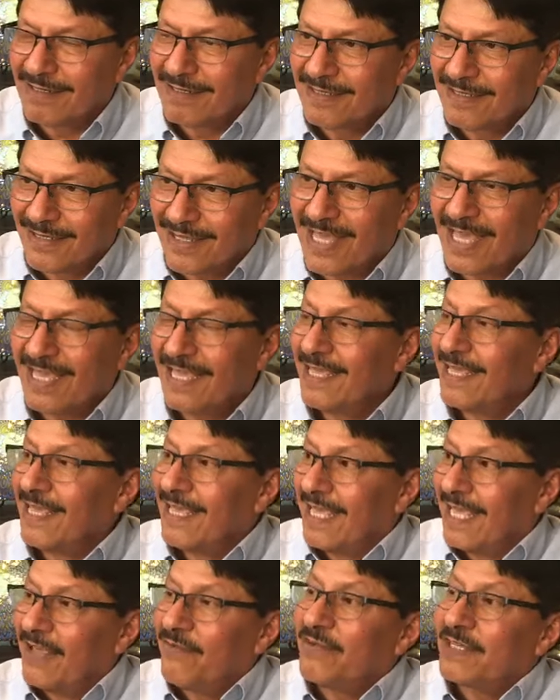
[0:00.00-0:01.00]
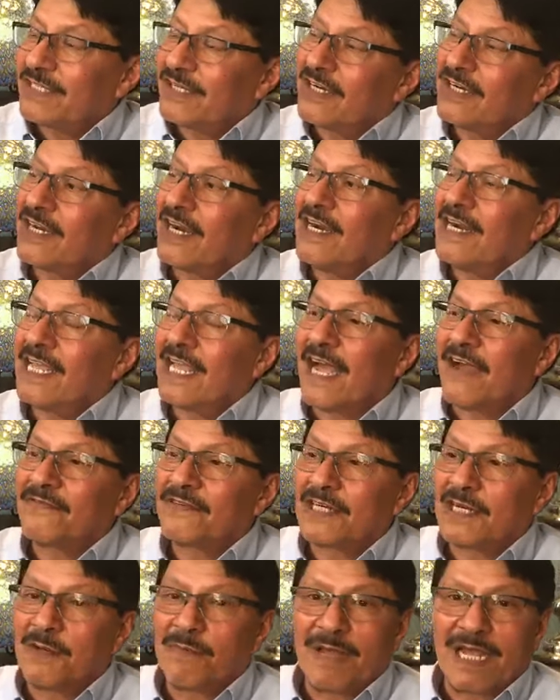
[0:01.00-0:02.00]
okay? He was returning
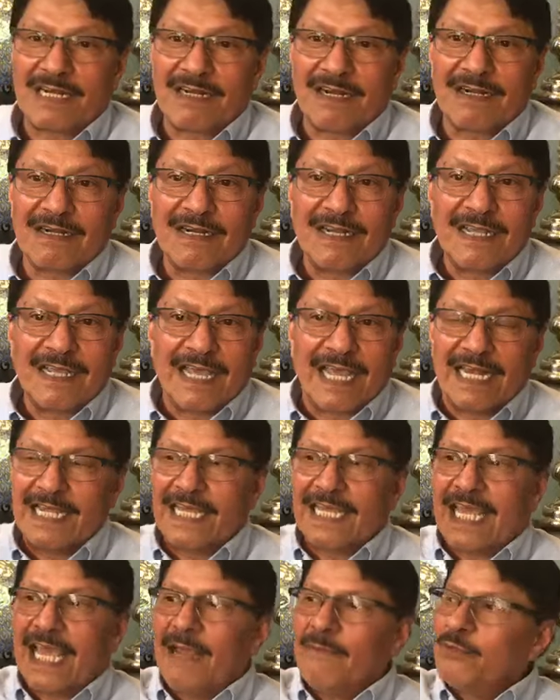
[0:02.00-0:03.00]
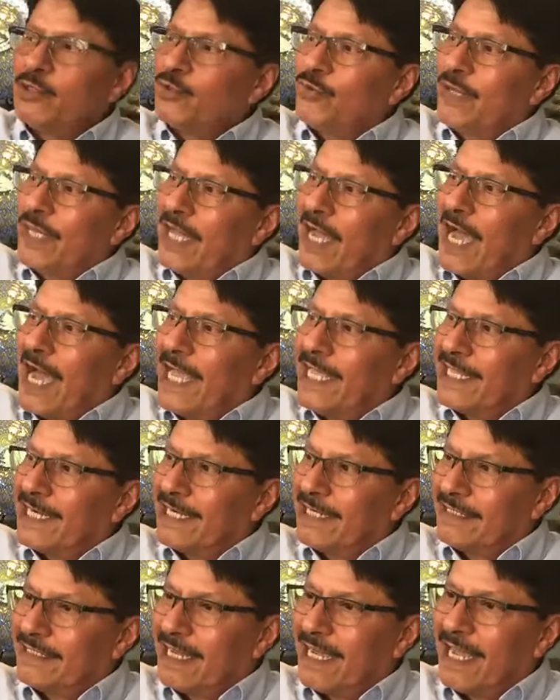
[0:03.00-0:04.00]
after a battle, and he came to a higher
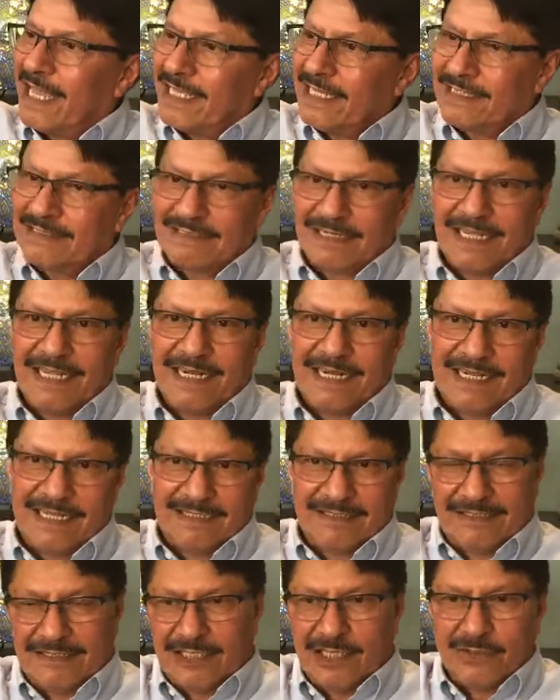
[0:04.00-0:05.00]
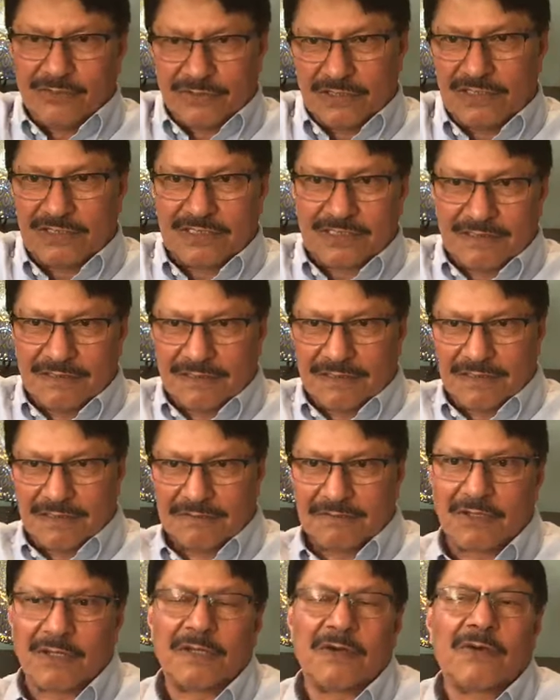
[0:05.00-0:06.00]
area,
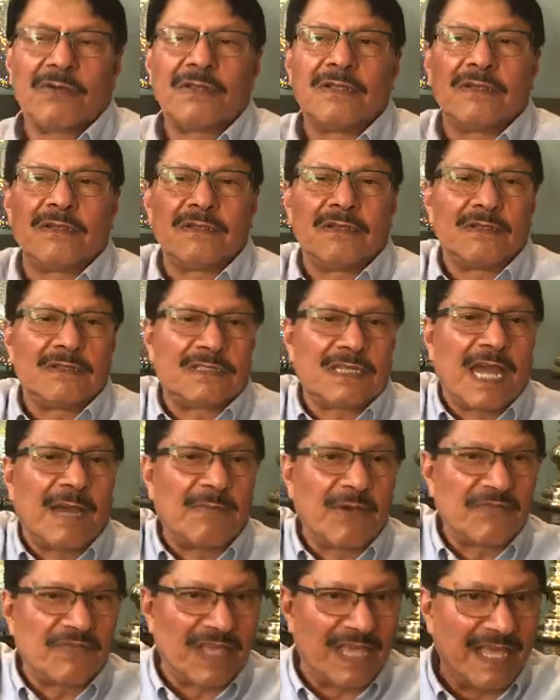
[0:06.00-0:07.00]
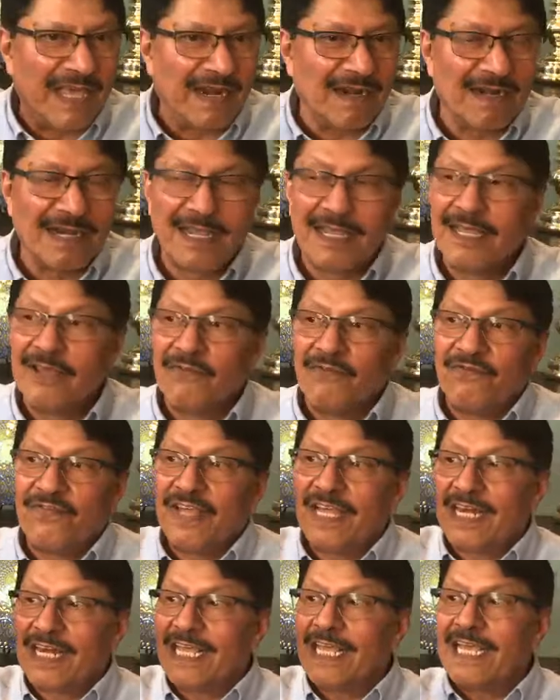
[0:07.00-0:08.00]
on top of a hill,
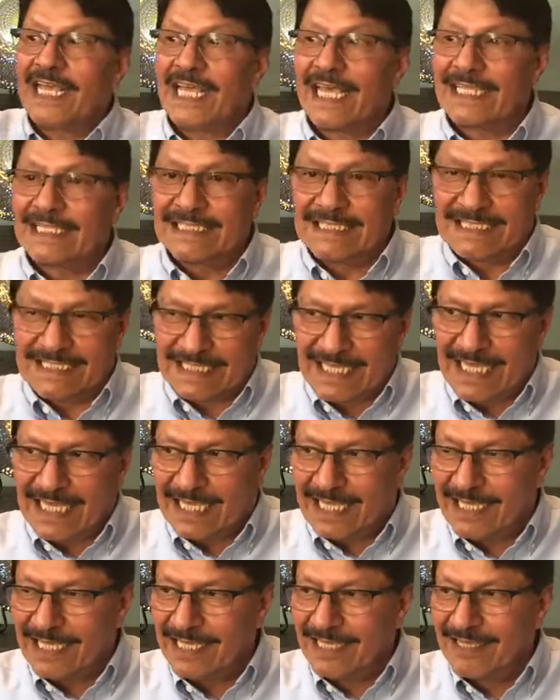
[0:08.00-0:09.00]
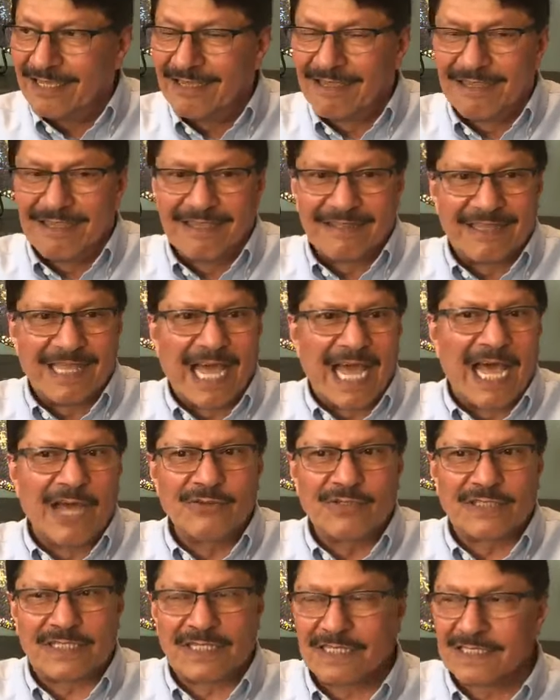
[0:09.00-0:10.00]
where he can see the
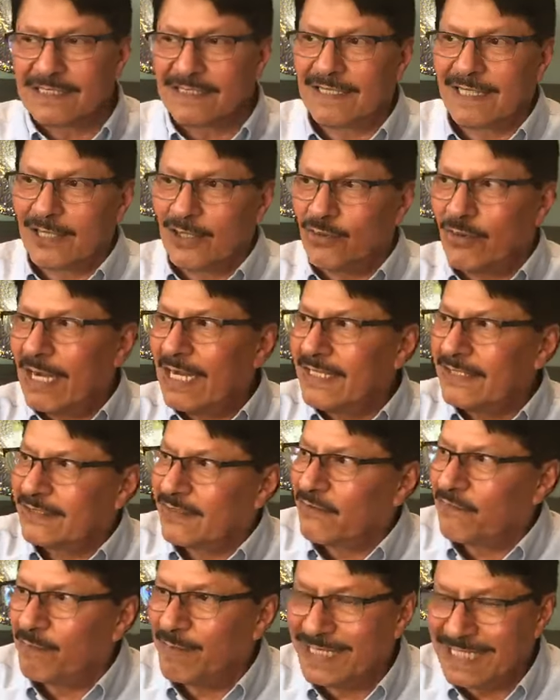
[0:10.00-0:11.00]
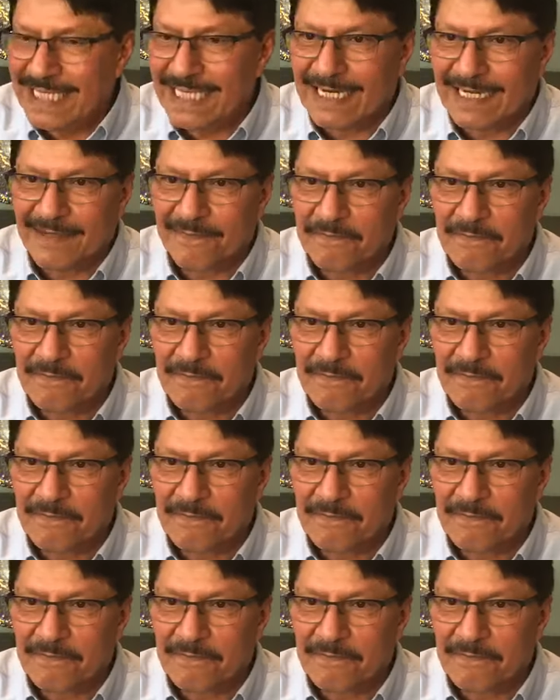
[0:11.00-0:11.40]
houses, the dwellings of Medina.